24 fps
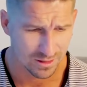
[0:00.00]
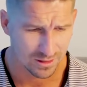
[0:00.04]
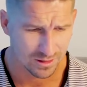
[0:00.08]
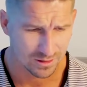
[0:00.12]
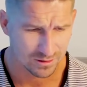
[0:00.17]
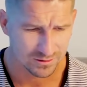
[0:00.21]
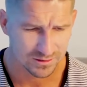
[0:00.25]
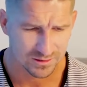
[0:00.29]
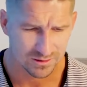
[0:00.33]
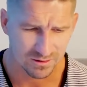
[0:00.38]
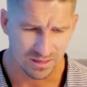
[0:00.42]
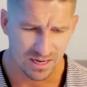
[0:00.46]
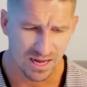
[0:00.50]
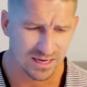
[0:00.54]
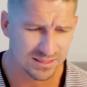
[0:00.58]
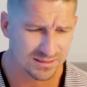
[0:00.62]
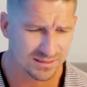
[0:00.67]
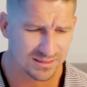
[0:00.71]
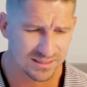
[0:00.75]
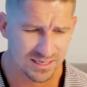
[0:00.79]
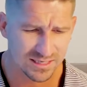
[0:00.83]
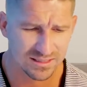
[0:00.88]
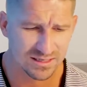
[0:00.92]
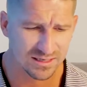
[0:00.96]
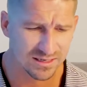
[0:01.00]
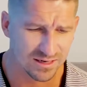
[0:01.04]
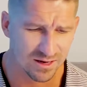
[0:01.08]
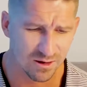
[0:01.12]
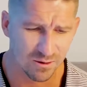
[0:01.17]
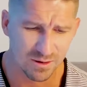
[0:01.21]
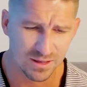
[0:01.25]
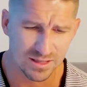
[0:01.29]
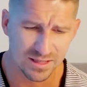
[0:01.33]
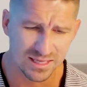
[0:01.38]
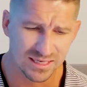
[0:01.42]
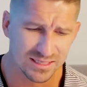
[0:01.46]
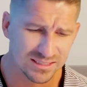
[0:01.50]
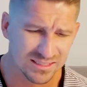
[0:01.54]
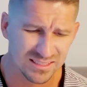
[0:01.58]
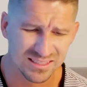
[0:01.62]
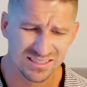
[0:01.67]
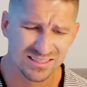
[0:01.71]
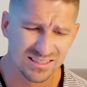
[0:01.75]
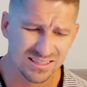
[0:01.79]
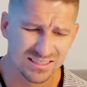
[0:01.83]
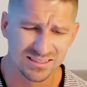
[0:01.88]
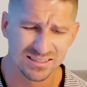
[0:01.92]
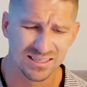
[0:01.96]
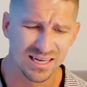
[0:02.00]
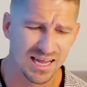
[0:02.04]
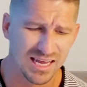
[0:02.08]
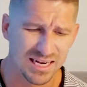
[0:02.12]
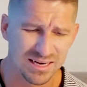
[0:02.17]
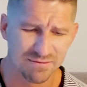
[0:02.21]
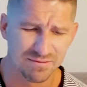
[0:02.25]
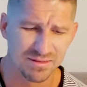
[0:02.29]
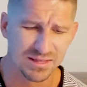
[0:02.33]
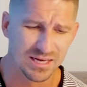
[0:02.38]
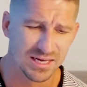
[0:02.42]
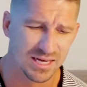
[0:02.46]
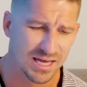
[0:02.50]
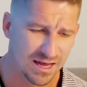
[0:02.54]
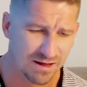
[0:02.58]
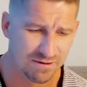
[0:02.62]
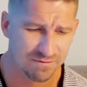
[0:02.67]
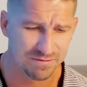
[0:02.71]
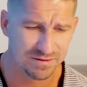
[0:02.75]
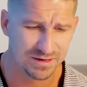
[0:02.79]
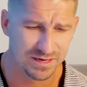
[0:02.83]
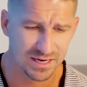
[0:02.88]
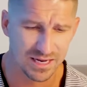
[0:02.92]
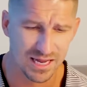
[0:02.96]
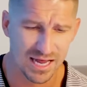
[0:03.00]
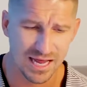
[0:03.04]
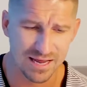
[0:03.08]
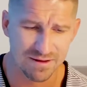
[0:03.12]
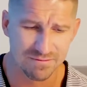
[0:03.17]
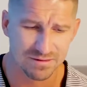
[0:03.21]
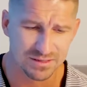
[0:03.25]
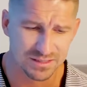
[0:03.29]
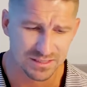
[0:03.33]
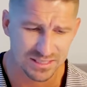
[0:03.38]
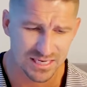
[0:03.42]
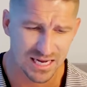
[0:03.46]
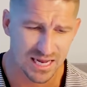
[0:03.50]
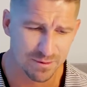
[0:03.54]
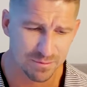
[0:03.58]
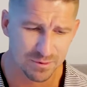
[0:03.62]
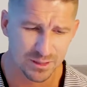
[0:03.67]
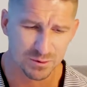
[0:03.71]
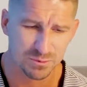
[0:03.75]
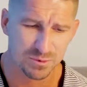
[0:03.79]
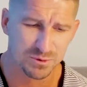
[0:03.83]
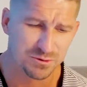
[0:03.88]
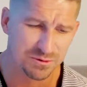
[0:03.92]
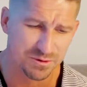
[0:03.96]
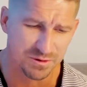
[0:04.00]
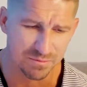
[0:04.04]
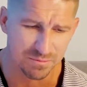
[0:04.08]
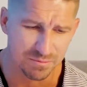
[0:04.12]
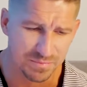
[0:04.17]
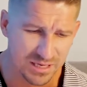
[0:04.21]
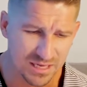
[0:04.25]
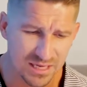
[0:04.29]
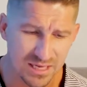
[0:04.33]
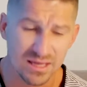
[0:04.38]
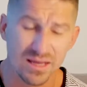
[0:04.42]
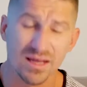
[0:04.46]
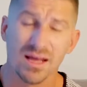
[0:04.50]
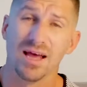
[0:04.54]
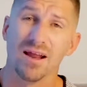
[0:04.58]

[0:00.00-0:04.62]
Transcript: So God said to Noah, this is the sign of the covenant I have established between me